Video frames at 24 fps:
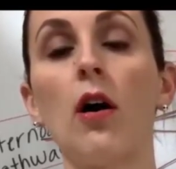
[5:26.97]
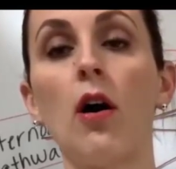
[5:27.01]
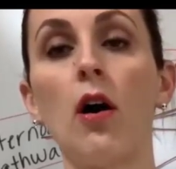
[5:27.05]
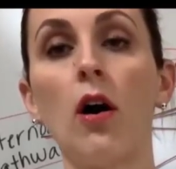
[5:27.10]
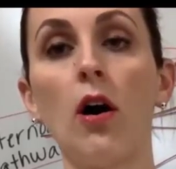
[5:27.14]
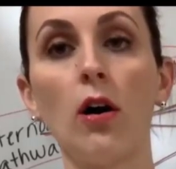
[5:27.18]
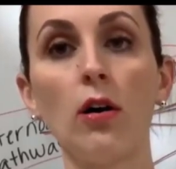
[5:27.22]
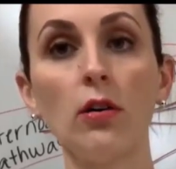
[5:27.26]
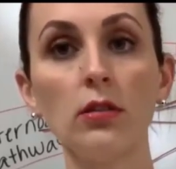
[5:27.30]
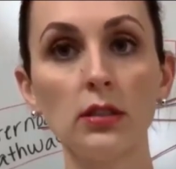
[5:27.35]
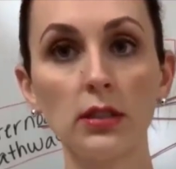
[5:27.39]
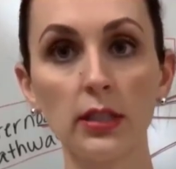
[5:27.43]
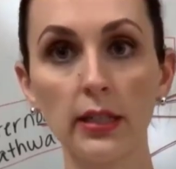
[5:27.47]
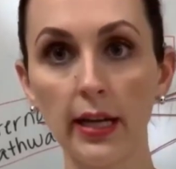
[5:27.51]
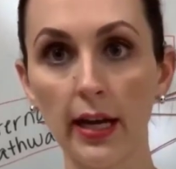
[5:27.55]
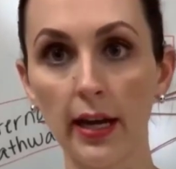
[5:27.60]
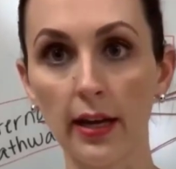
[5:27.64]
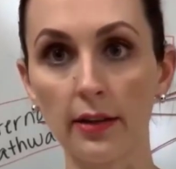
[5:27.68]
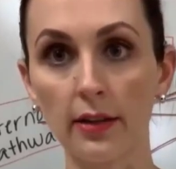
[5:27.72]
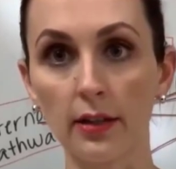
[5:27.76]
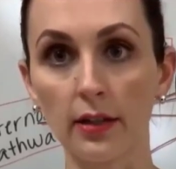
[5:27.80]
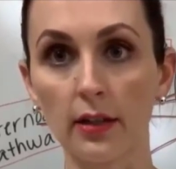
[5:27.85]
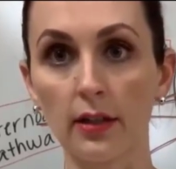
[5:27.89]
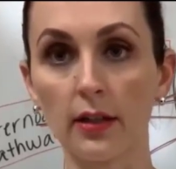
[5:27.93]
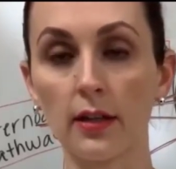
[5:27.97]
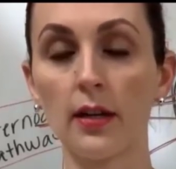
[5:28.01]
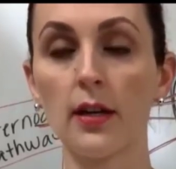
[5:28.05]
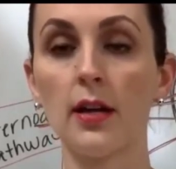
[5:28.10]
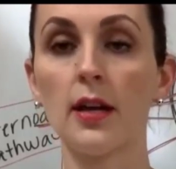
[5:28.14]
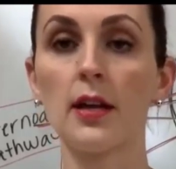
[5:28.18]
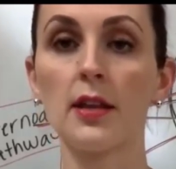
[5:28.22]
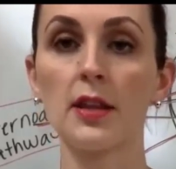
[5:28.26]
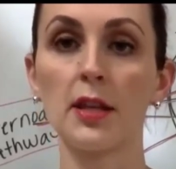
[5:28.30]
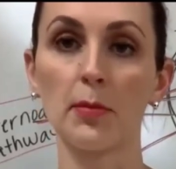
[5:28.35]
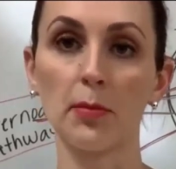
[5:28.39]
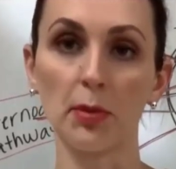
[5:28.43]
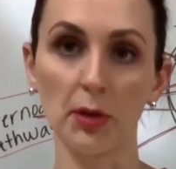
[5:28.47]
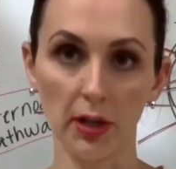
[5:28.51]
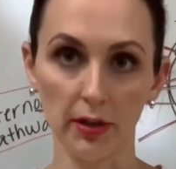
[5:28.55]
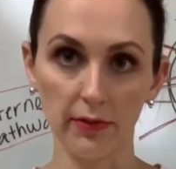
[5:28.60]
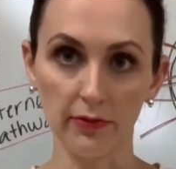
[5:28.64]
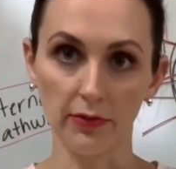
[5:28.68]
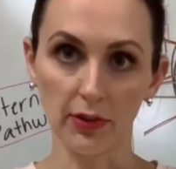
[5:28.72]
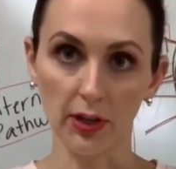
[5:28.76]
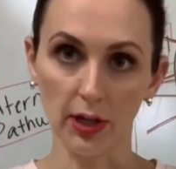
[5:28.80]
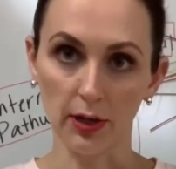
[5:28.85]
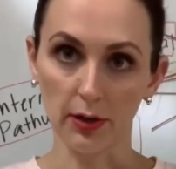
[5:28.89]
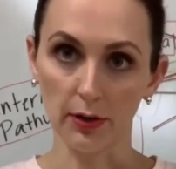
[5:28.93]
altogether the
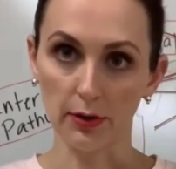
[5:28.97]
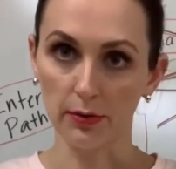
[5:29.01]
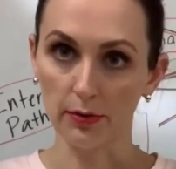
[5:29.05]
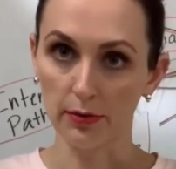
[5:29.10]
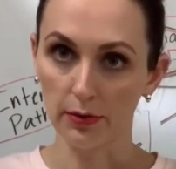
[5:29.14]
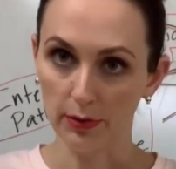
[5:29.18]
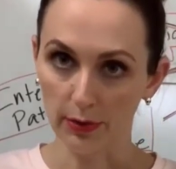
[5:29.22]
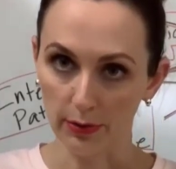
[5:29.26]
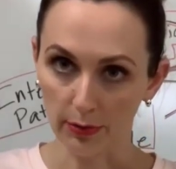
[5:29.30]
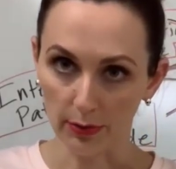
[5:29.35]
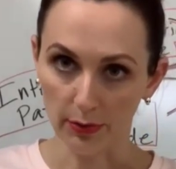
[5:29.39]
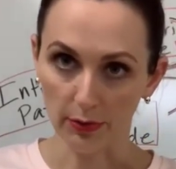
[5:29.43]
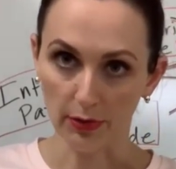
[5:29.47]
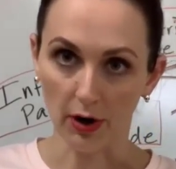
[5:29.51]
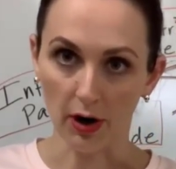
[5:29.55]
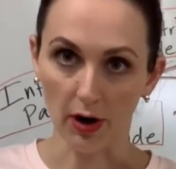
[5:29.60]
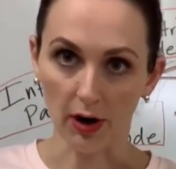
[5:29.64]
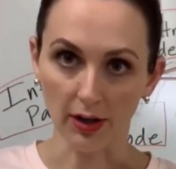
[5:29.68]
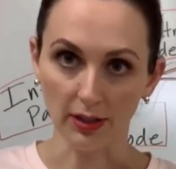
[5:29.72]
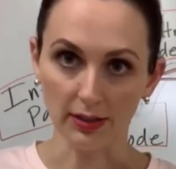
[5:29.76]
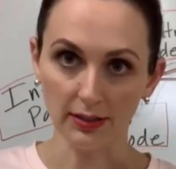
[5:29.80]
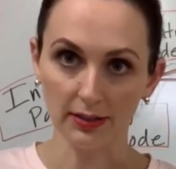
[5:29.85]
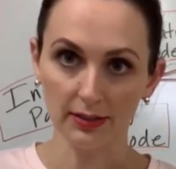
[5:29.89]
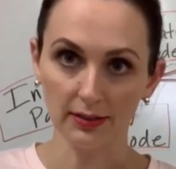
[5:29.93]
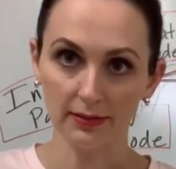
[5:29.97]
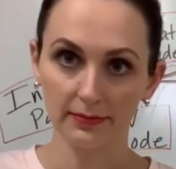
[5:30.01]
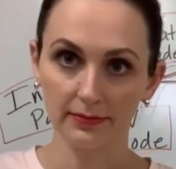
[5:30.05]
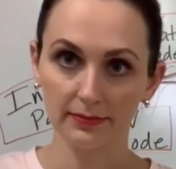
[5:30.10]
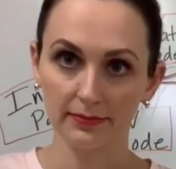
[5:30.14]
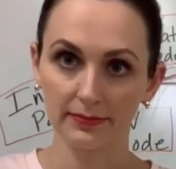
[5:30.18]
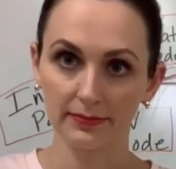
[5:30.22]
blood flow through the heart.